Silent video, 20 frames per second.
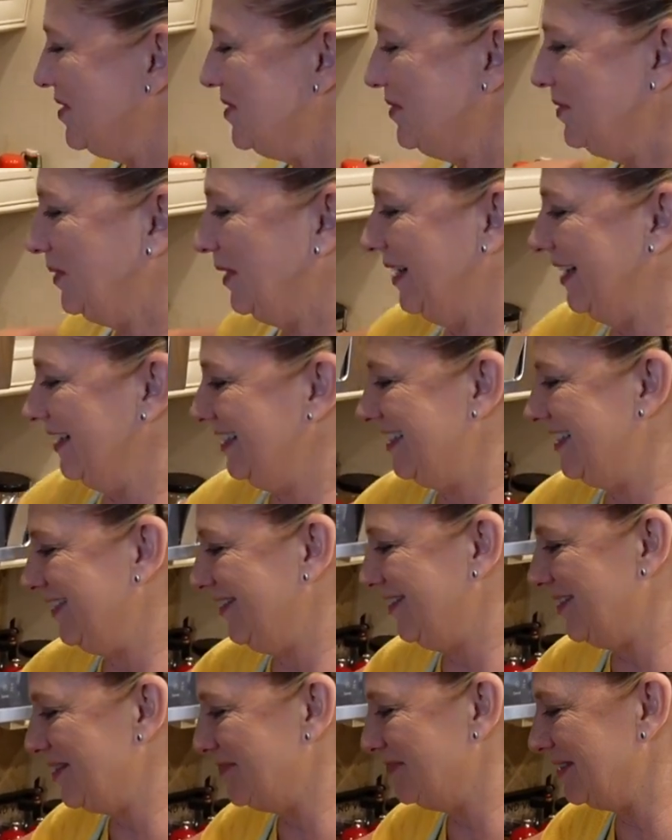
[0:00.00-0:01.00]
Why
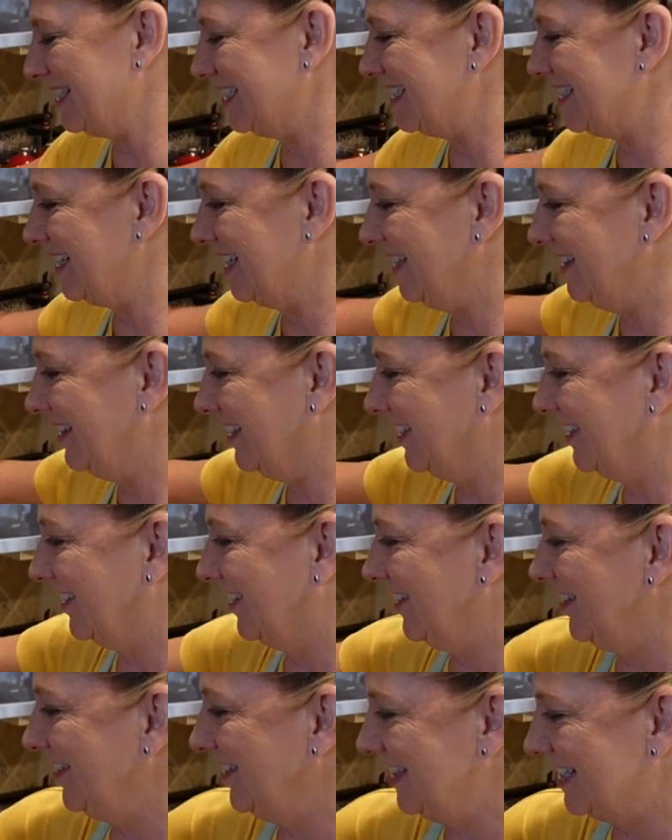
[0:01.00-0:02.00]
do I mistake that
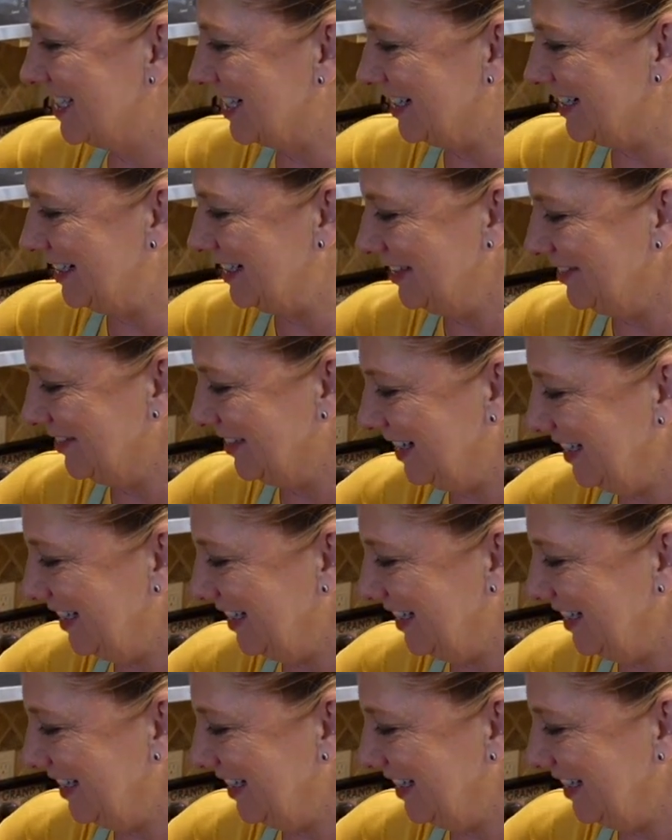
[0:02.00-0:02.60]
all the time?